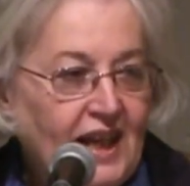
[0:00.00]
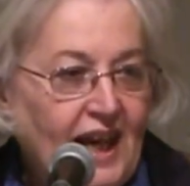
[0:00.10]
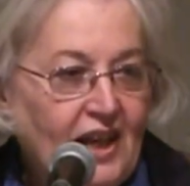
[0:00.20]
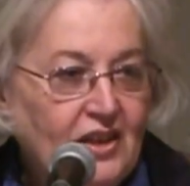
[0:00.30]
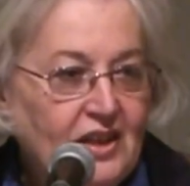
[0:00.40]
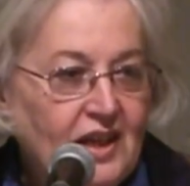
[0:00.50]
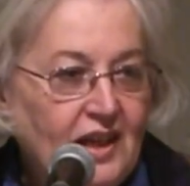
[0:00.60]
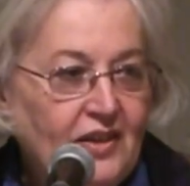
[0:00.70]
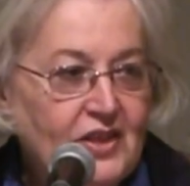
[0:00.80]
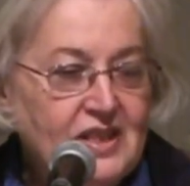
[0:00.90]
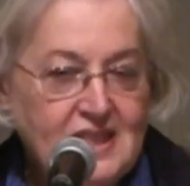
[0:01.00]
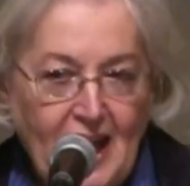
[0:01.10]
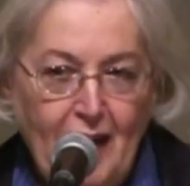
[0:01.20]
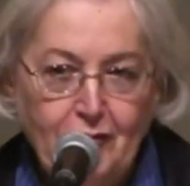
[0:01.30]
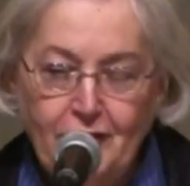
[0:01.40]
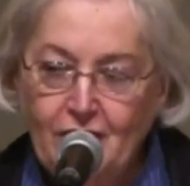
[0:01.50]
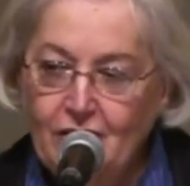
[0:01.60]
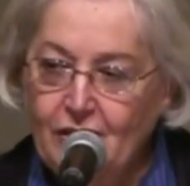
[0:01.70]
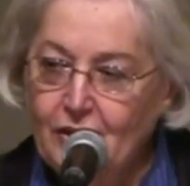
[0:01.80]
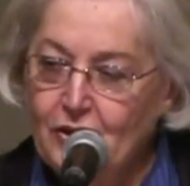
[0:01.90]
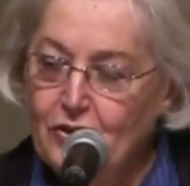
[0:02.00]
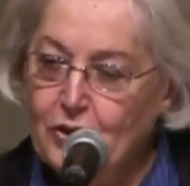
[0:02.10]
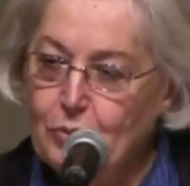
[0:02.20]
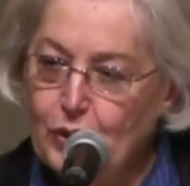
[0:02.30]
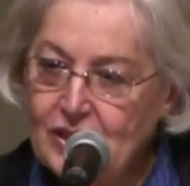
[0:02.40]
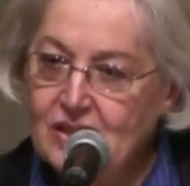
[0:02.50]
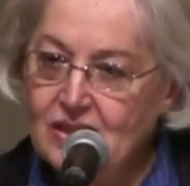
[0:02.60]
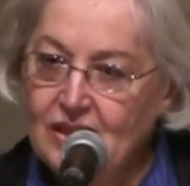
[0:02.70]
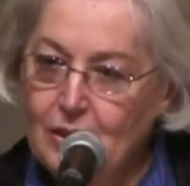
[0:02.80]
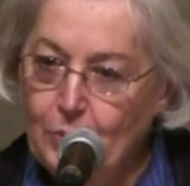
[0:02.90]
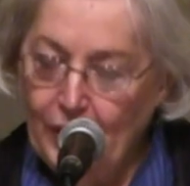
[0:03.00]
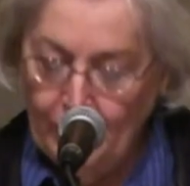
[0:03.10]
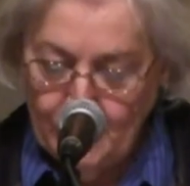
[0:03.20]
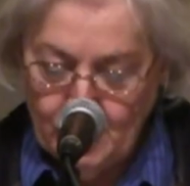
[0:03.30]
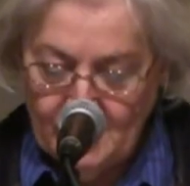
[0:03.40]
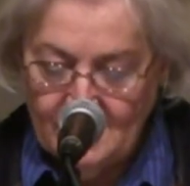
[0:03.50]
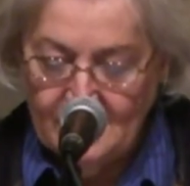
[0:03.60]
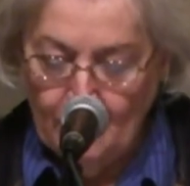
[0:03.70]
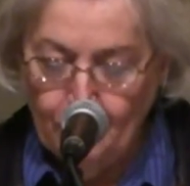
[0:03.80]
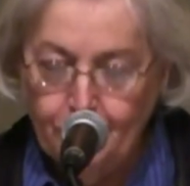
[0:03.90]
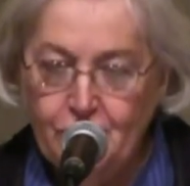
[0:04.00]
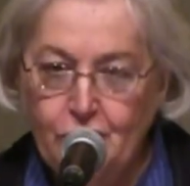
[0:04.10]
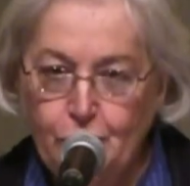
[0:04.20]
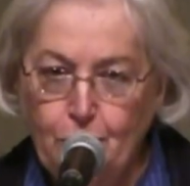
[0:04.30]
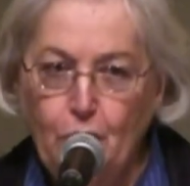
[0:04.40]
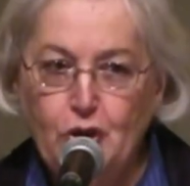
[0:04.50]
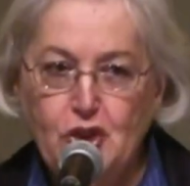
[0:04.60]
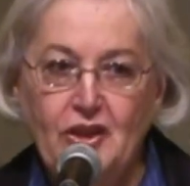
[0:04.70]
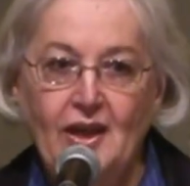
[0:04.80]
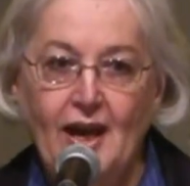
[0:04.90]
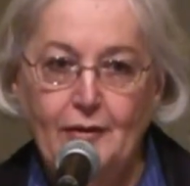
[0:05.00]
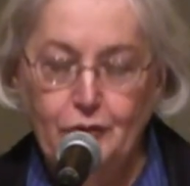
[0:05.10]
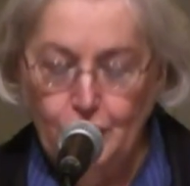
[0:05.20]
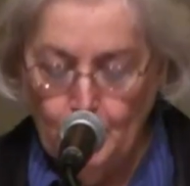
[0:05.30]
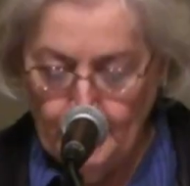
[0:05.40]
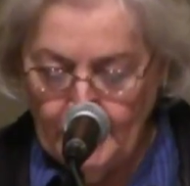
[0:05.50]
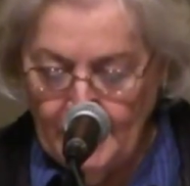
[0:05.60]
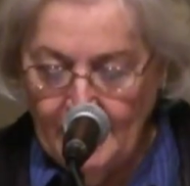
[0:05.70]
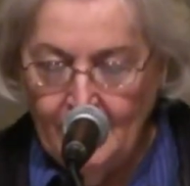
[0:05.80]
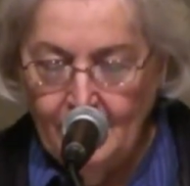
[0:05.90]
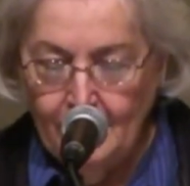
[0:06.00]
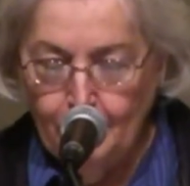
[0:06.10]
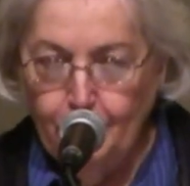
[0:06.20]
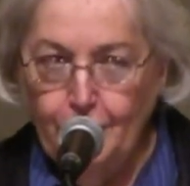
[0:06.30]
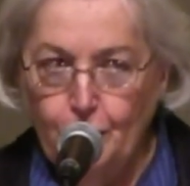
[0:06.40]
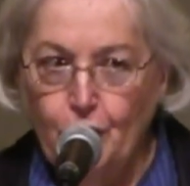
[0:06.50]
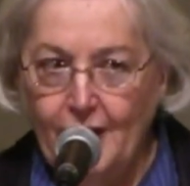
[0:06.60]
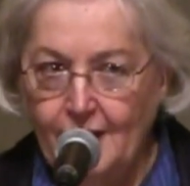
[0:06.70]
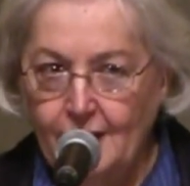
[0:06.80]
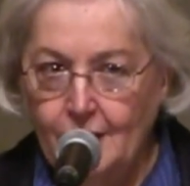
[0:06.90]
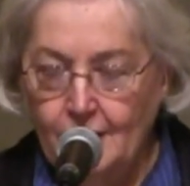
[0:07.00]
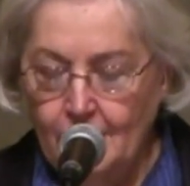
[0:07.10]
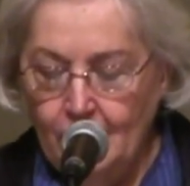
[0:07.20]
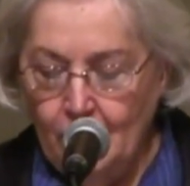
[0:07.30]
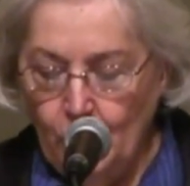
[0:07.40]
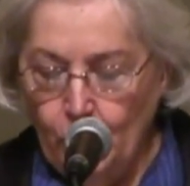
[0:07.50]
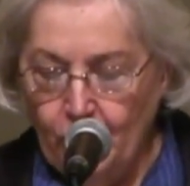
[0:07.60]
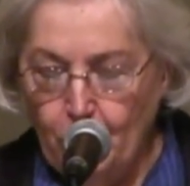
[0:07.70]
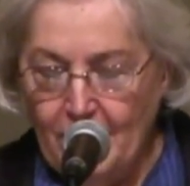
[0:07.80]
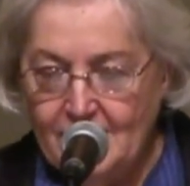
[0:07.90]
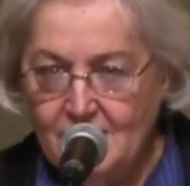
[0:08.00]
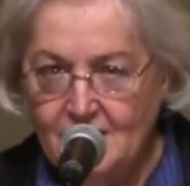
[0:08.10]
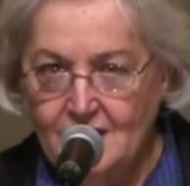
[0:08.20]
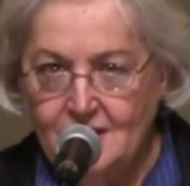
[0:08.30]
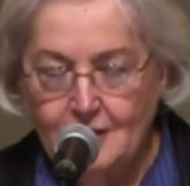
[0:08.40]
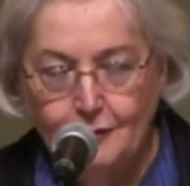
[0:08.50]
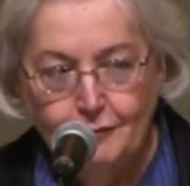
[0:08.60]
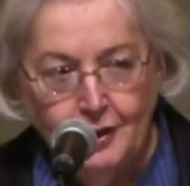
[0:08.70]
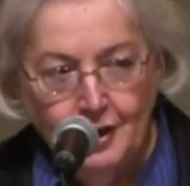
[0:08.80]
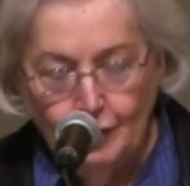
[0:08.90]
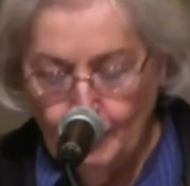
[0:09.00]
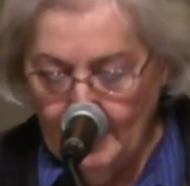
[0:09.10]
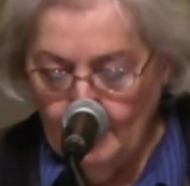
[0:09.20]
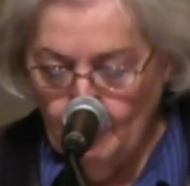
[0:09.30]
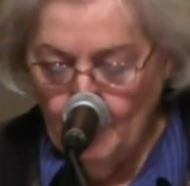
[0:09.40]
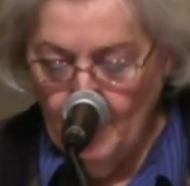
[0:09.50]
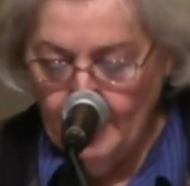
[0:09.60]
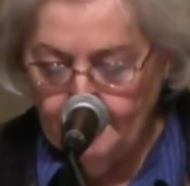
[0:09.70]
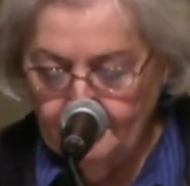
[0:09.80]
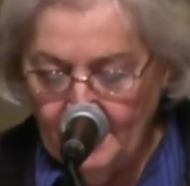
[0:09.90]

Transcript: and the staff and the priest and the parish itself to push the envelope. It fit right in with my sense of right and wrong.